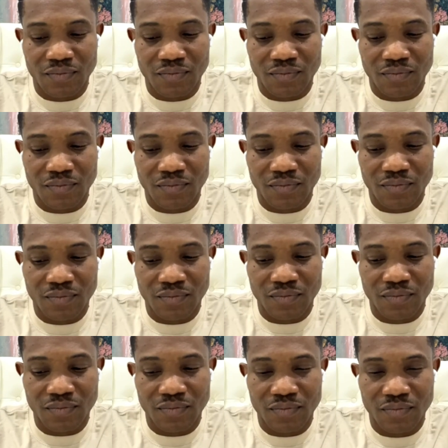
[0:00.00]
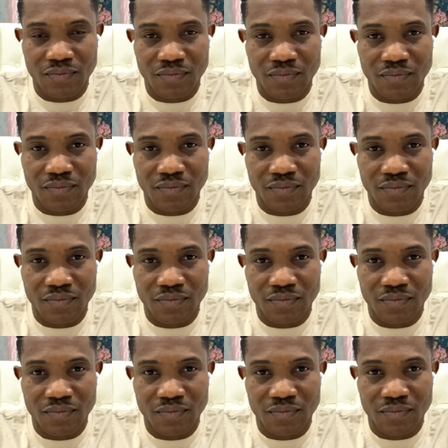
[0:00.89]

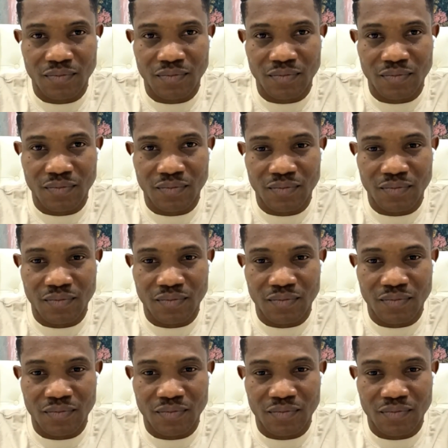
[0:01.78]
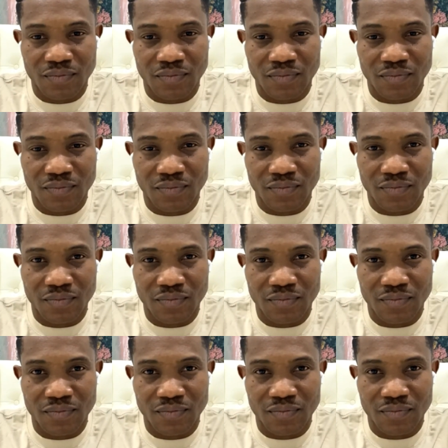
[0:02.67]

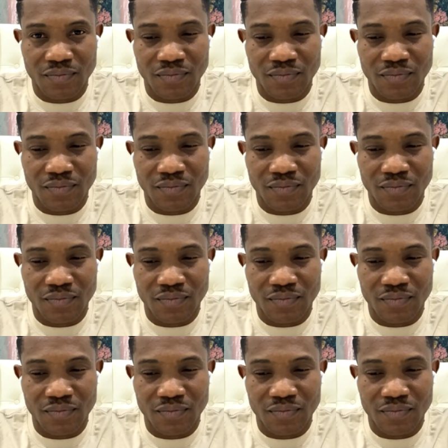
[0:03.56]
No words are spoken by the person on screen.